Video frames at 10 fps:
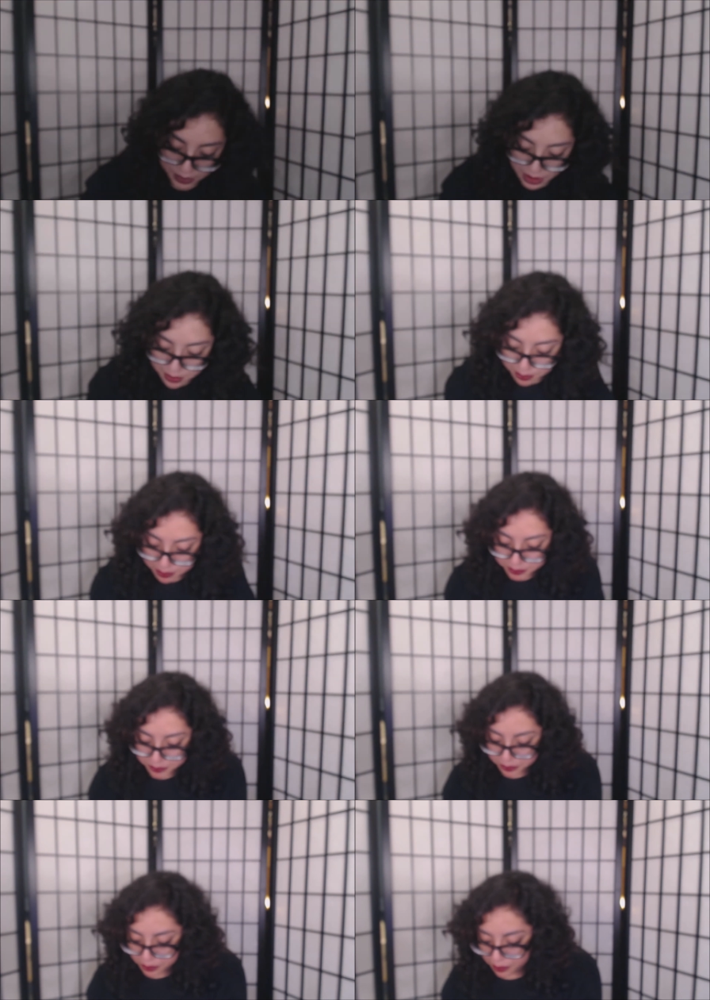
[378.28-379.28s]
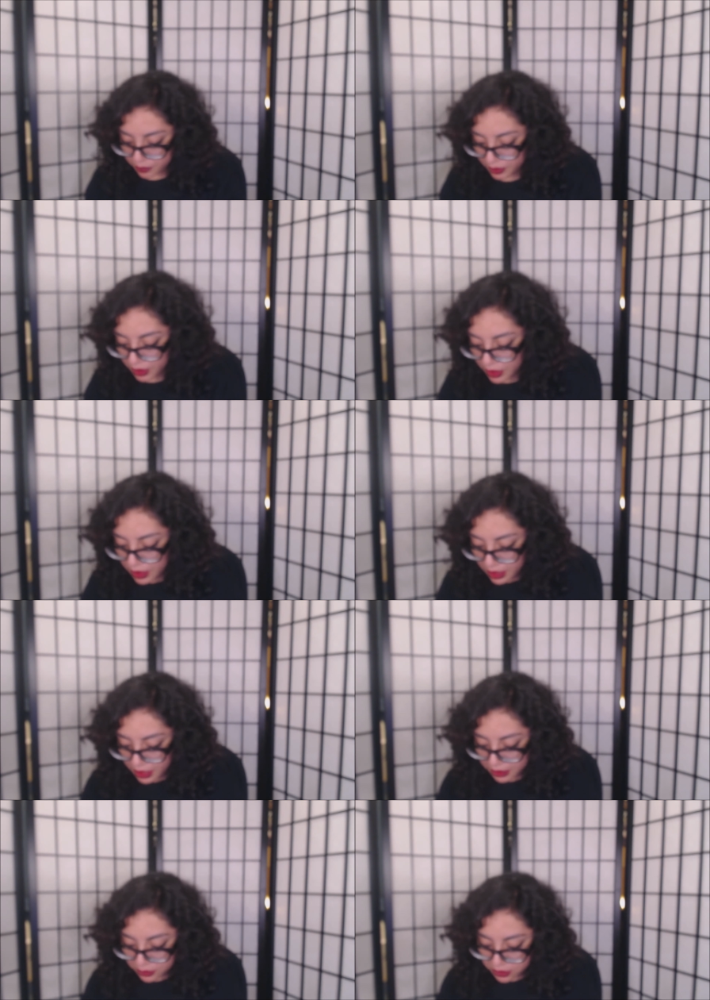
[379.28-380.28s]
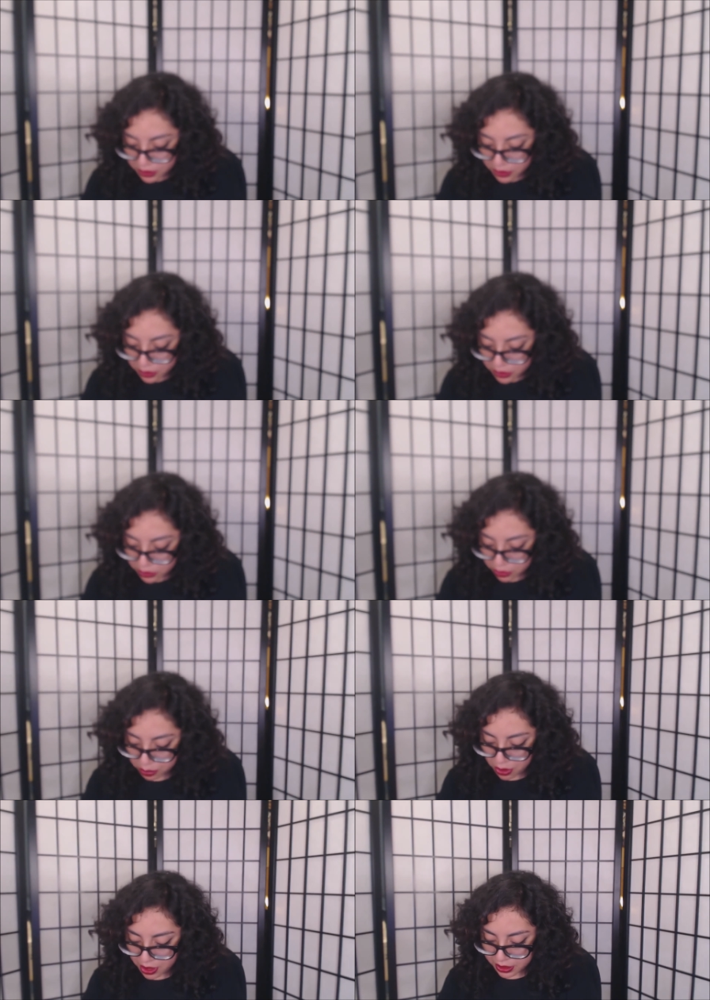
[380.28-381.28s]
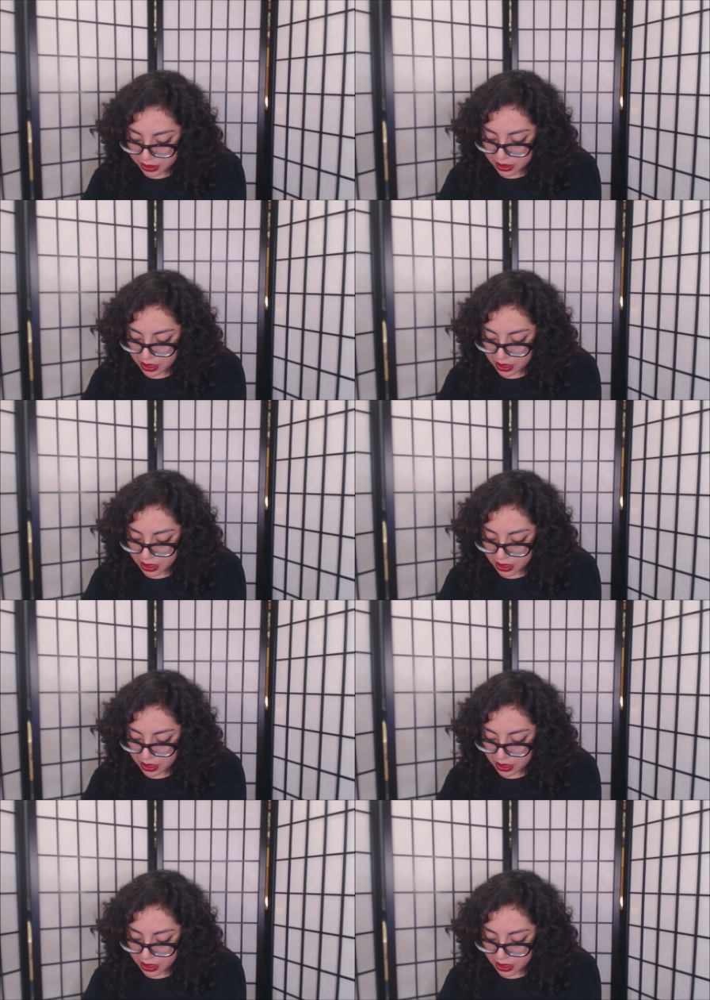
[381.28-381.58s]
Okay. And those are the only three products